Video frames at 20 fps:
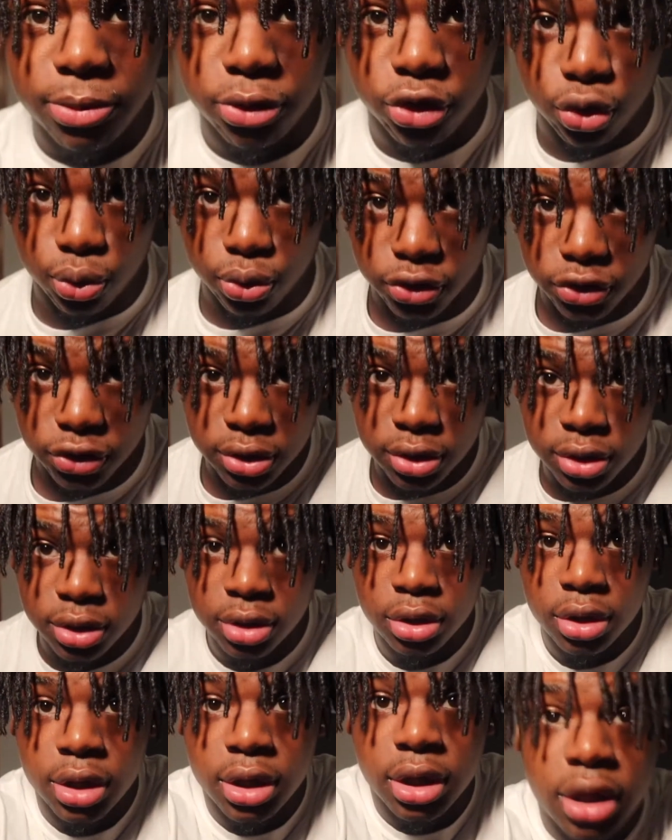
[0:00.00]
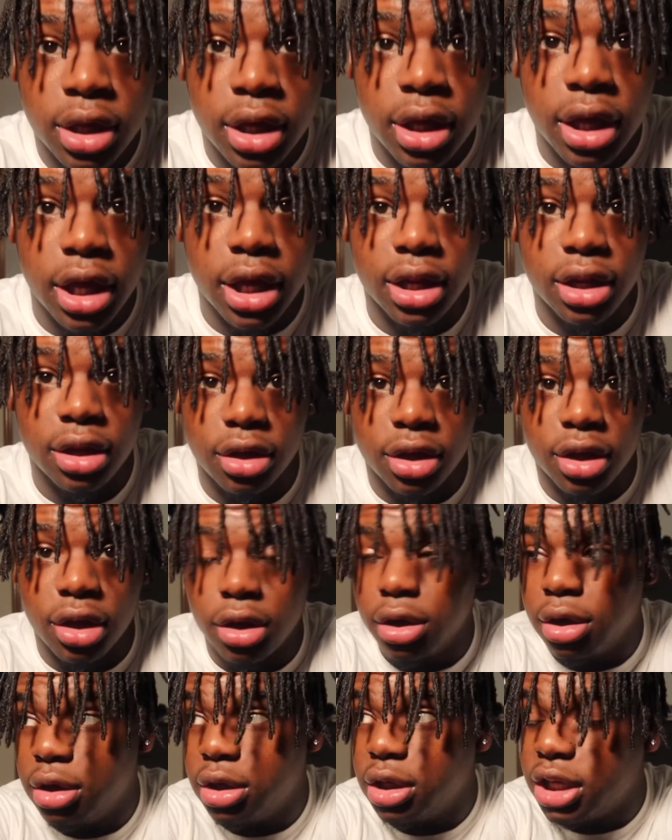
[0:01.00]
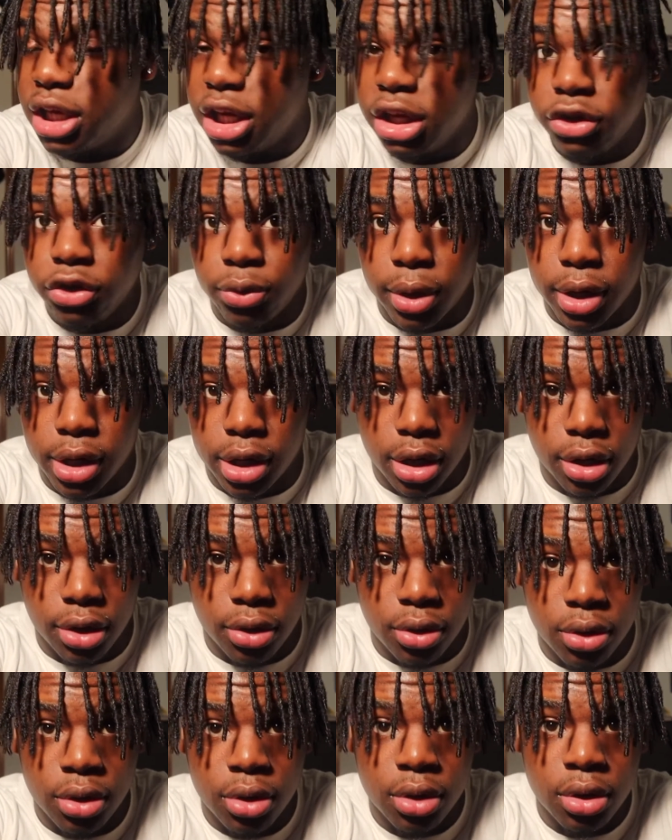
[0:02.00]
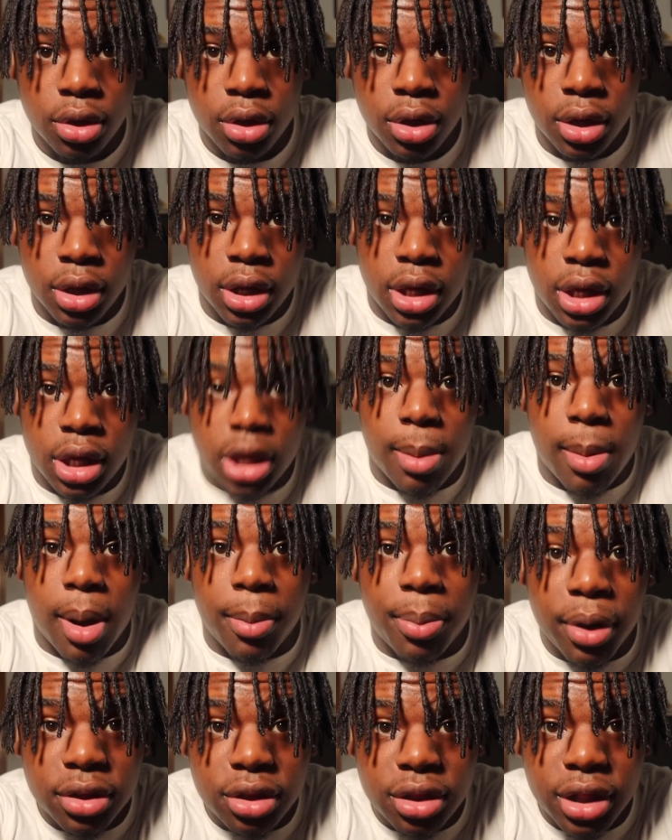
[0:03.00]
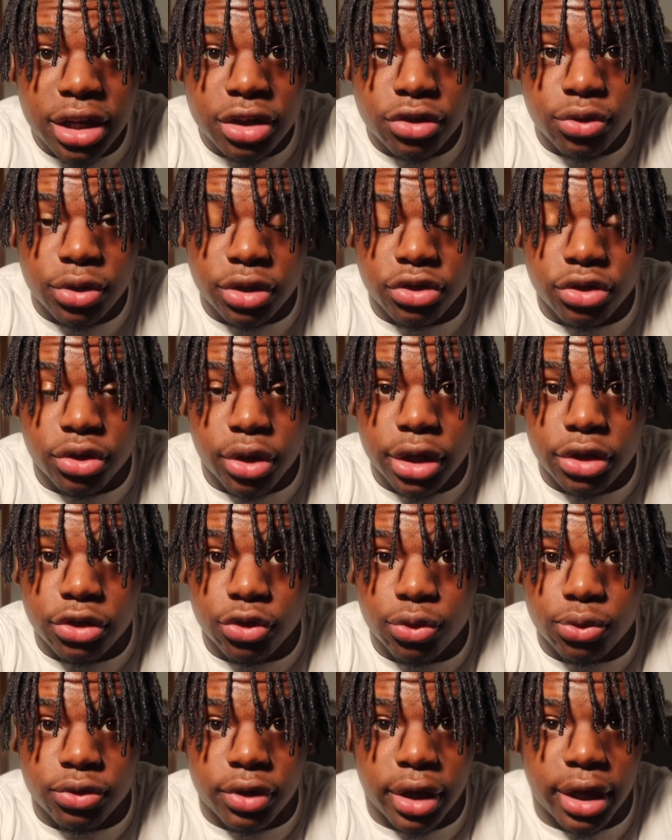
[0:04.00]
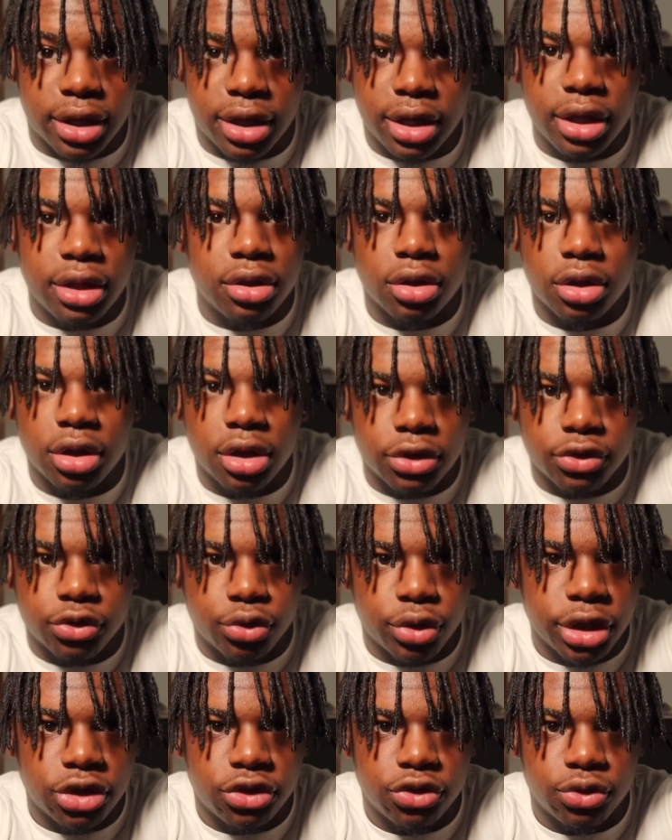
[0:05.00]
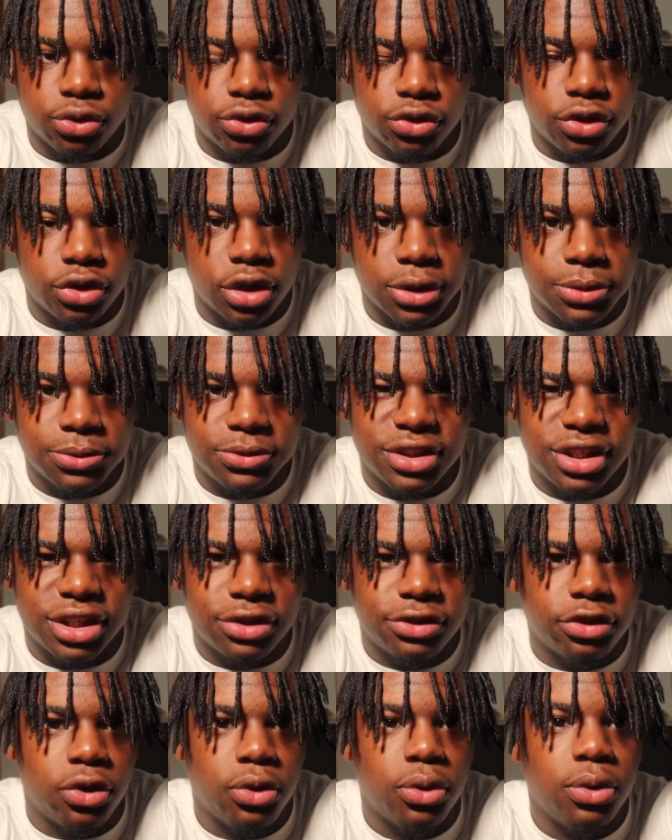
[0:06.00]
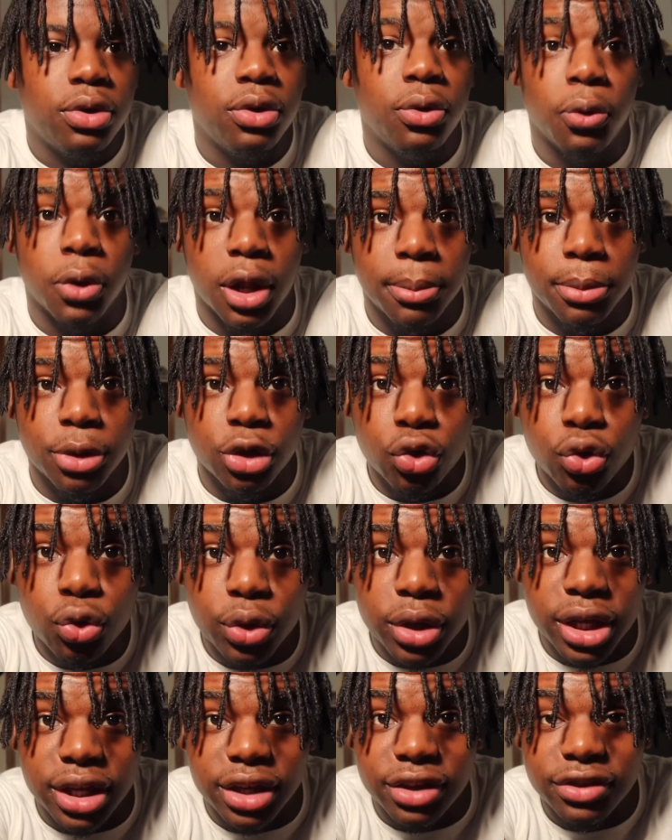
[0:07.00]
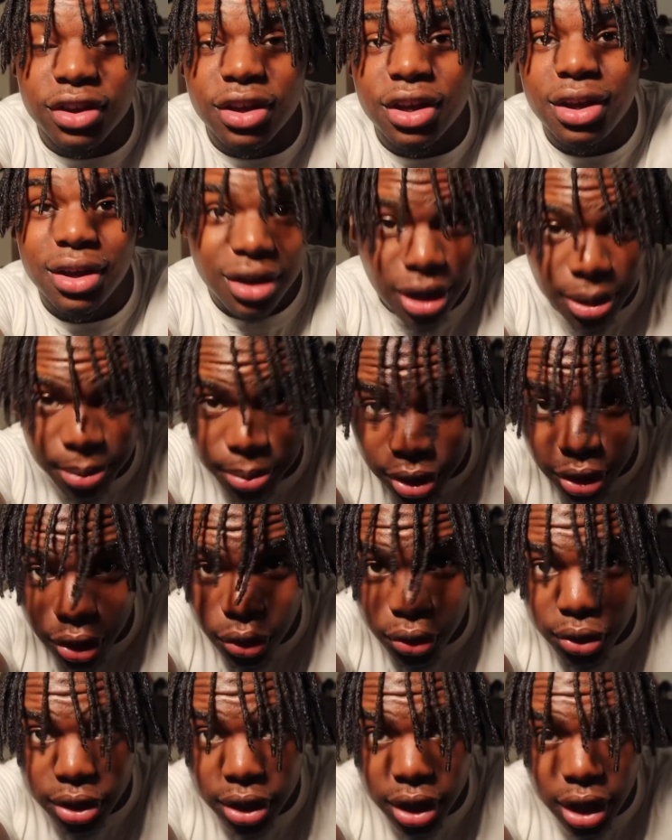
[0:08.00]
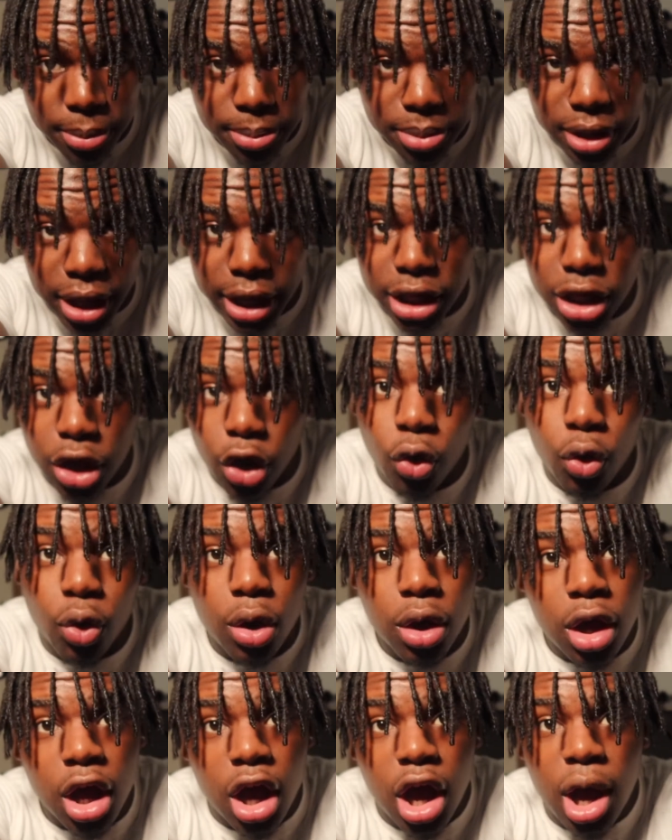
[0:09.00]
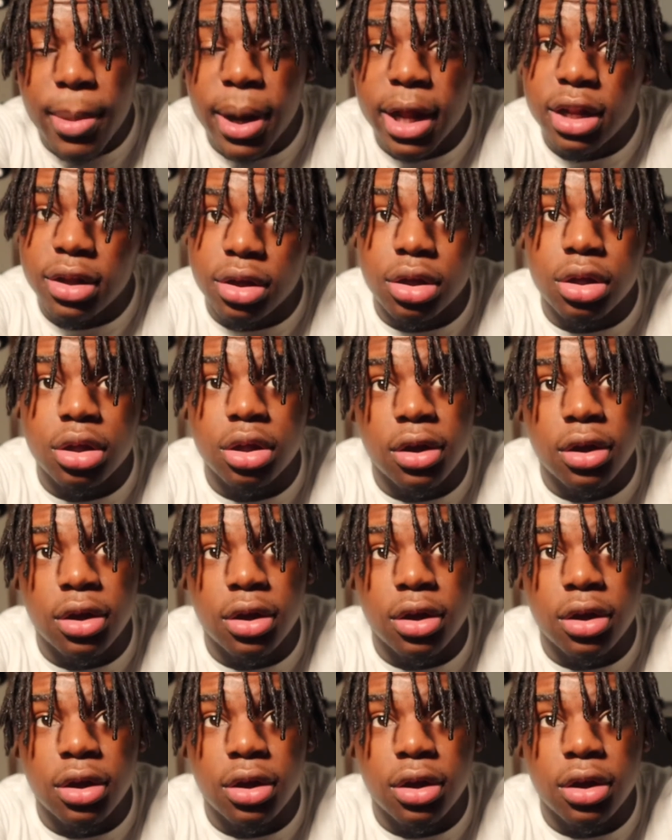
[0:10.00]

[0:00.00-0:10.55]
juice in the kitchen right now. And my brother like to drink grape juice. Like, he loves grape juice, you know what I'm saying? So what I'm gonna do is, I'm gonna go in there and be like, yo, I'm gonna